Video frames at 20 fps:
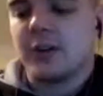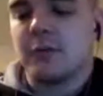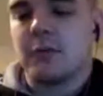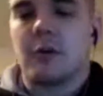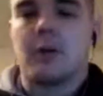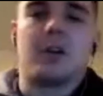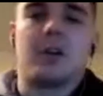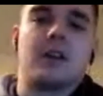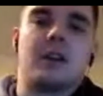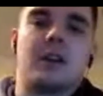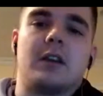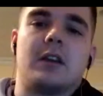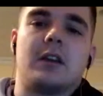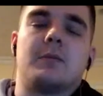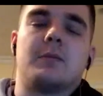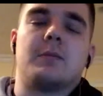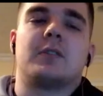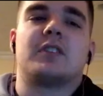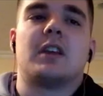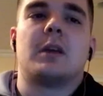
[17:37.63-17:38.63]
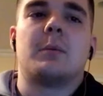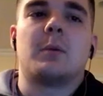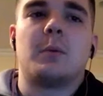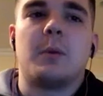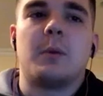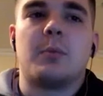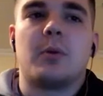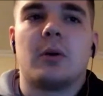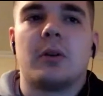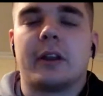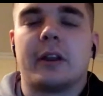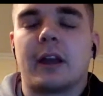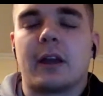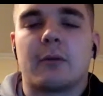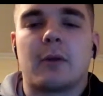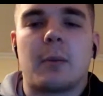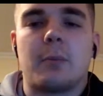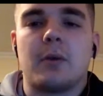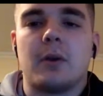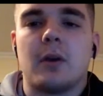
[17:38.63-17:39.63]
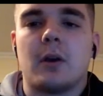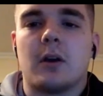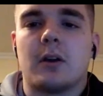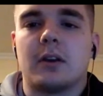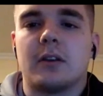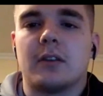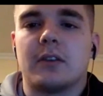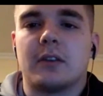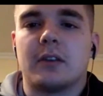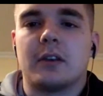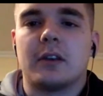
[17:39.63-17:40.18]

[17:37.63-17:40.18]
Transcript: already seem to be pulling like rep PRs and